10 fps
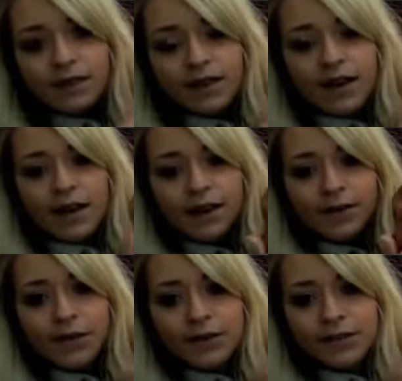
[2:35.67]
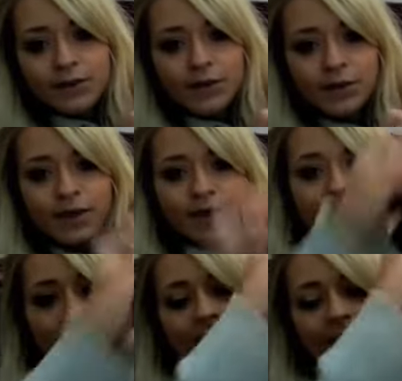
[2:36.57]
They're kind of, I store them with
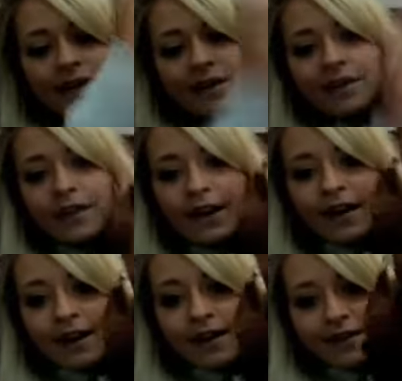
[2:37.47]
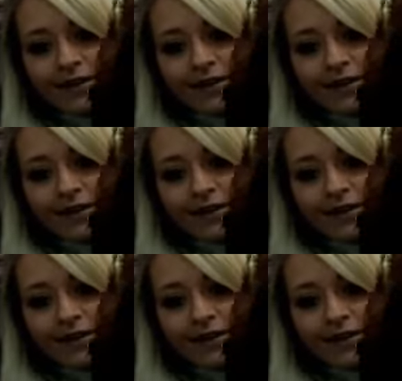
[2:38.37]
their